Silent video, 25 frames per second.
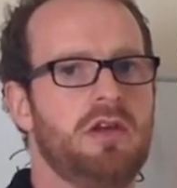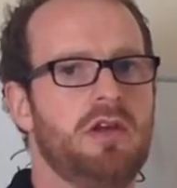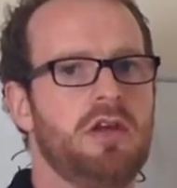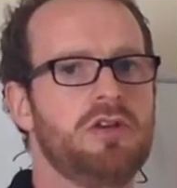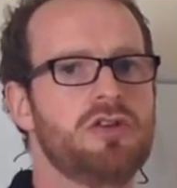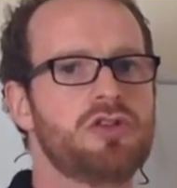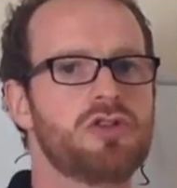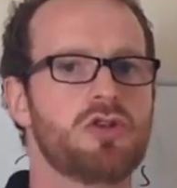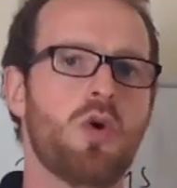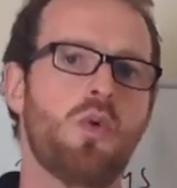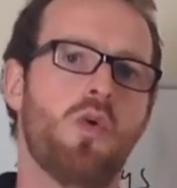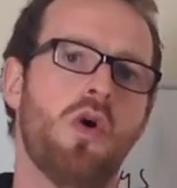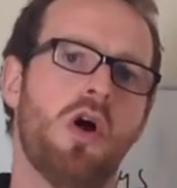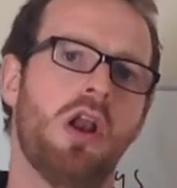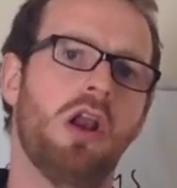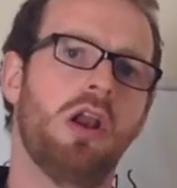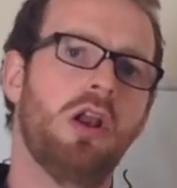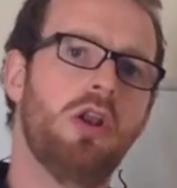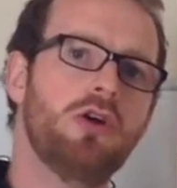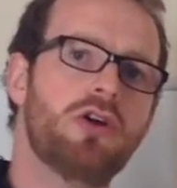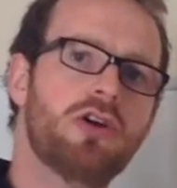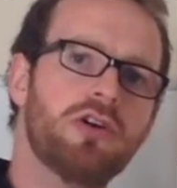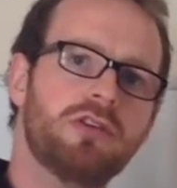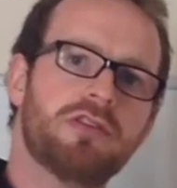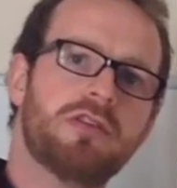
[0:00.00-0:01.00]
So
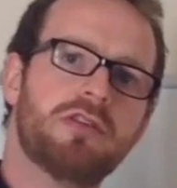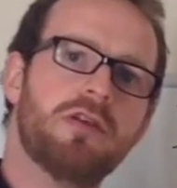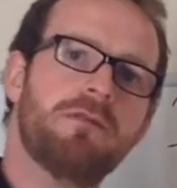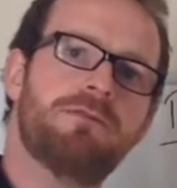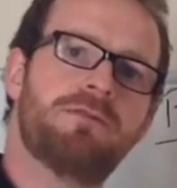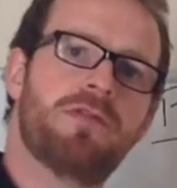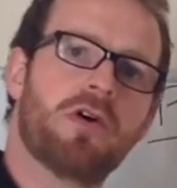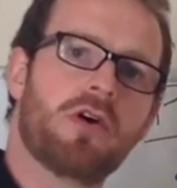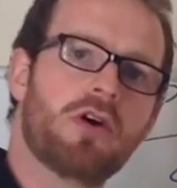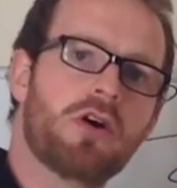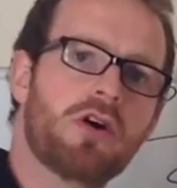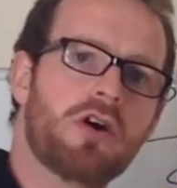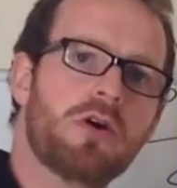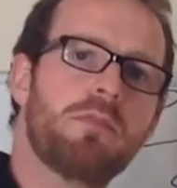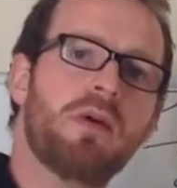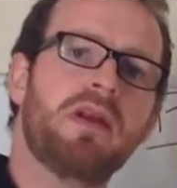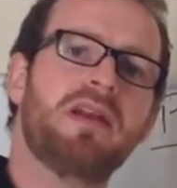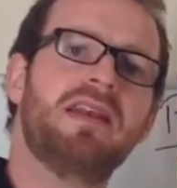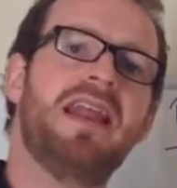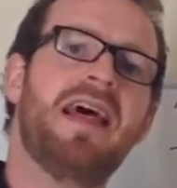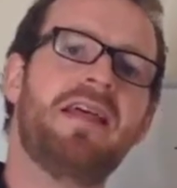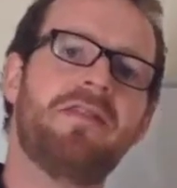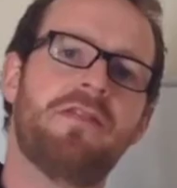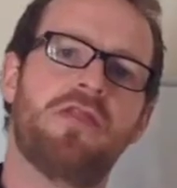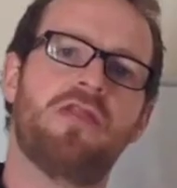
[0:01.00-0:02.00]
look at the verb and
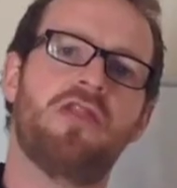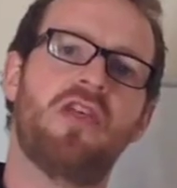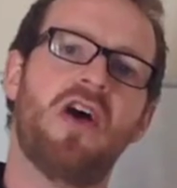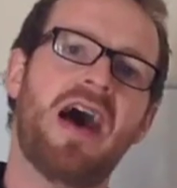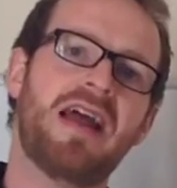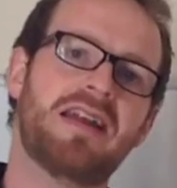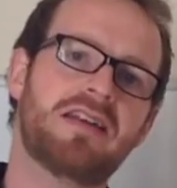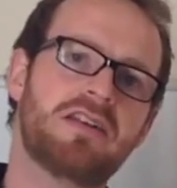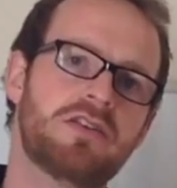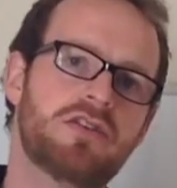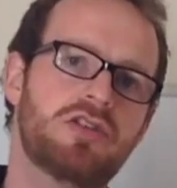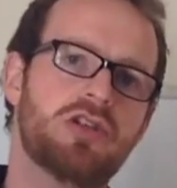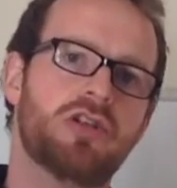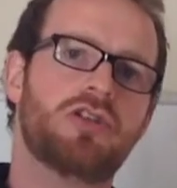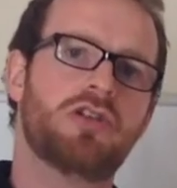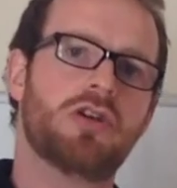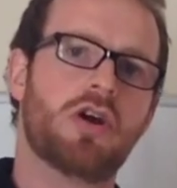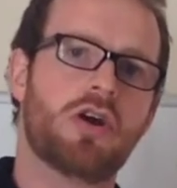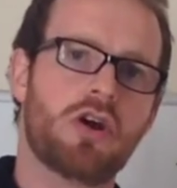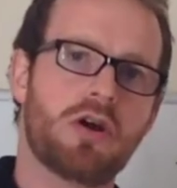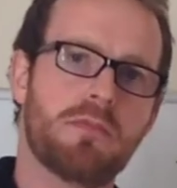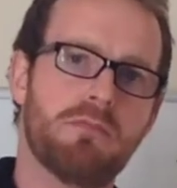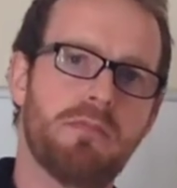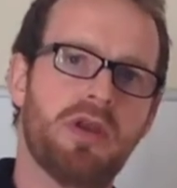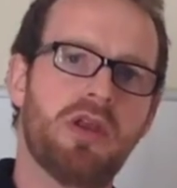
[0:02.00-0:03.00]
let that
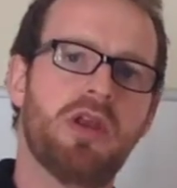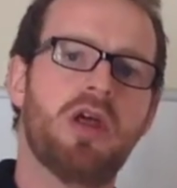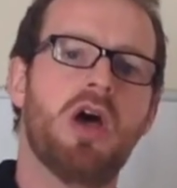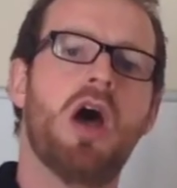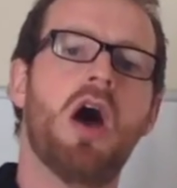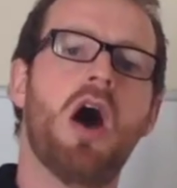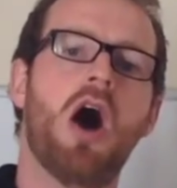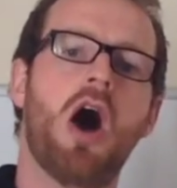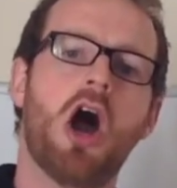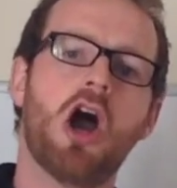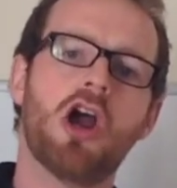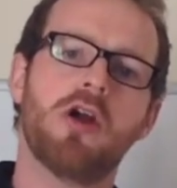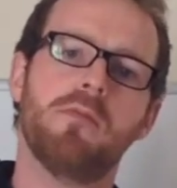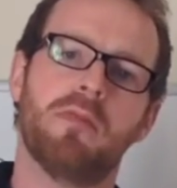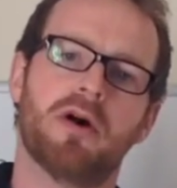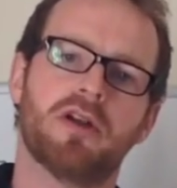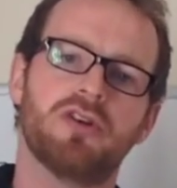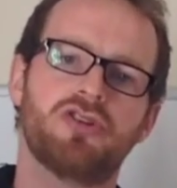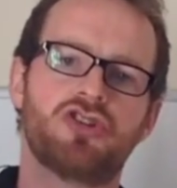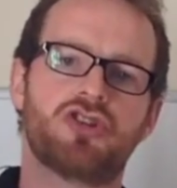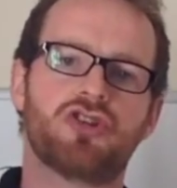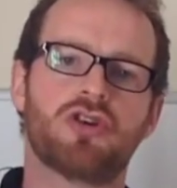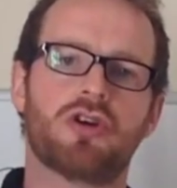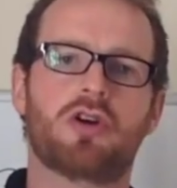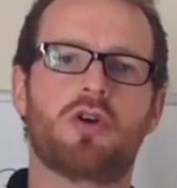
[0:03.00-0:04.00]
determine how
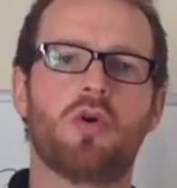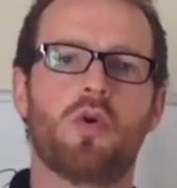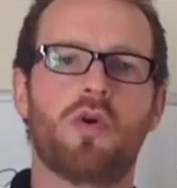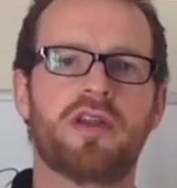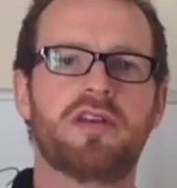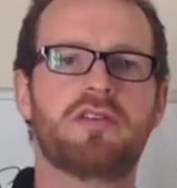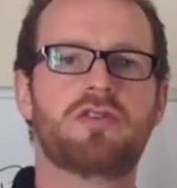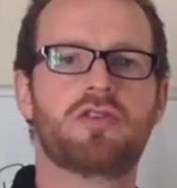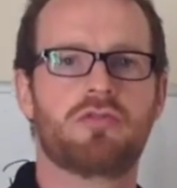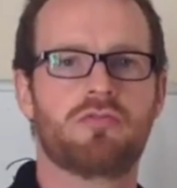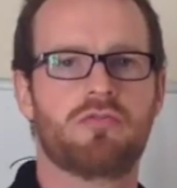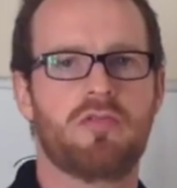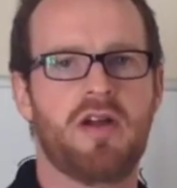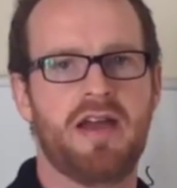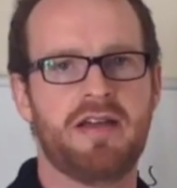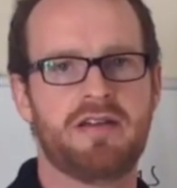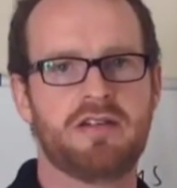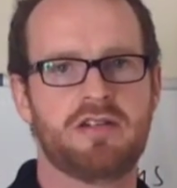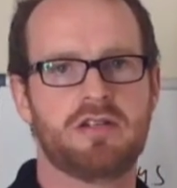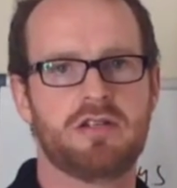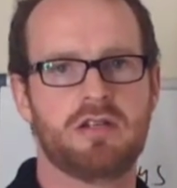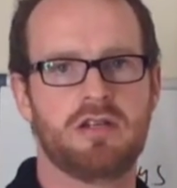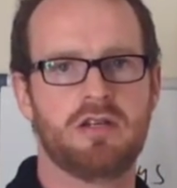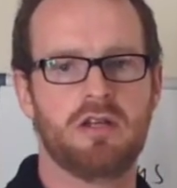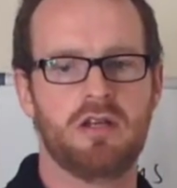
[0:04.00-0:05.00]
much you're going to
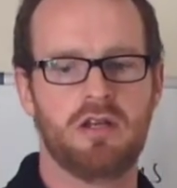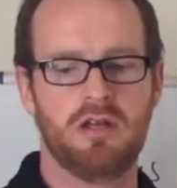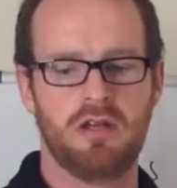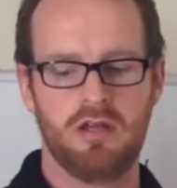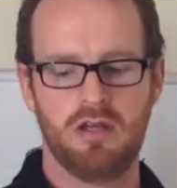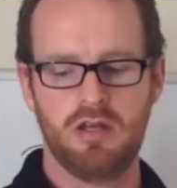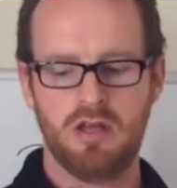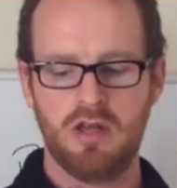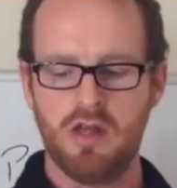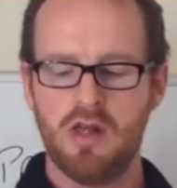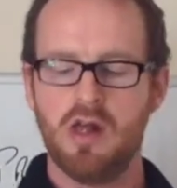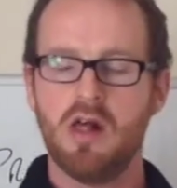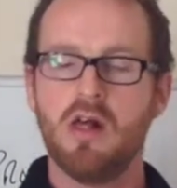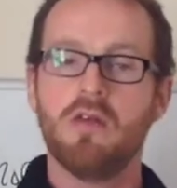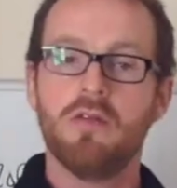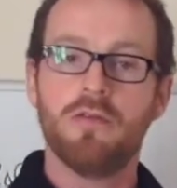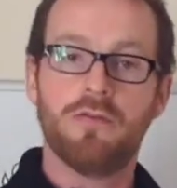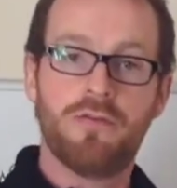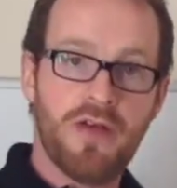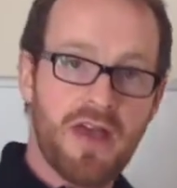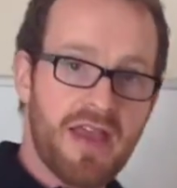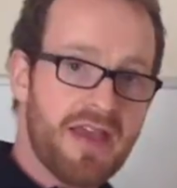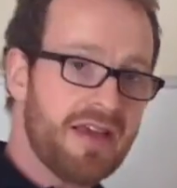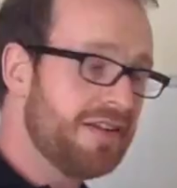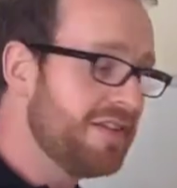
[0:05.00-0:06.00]
write.
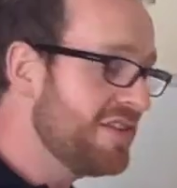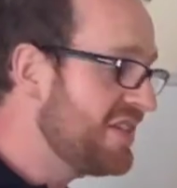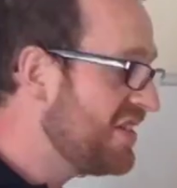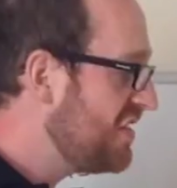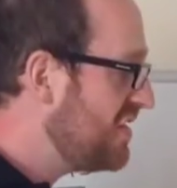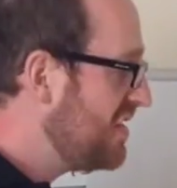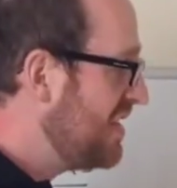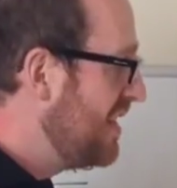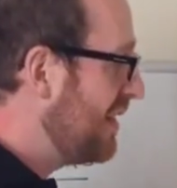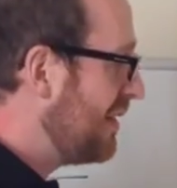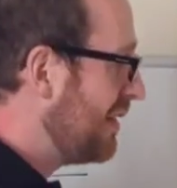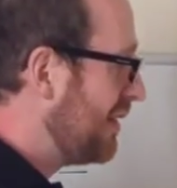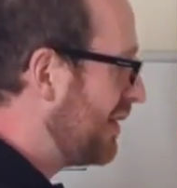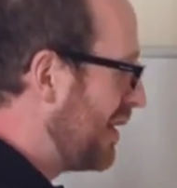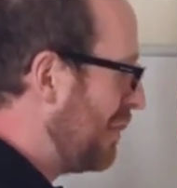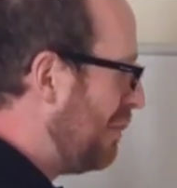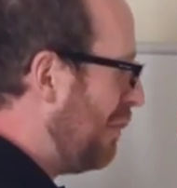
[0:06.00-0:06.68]
Then state the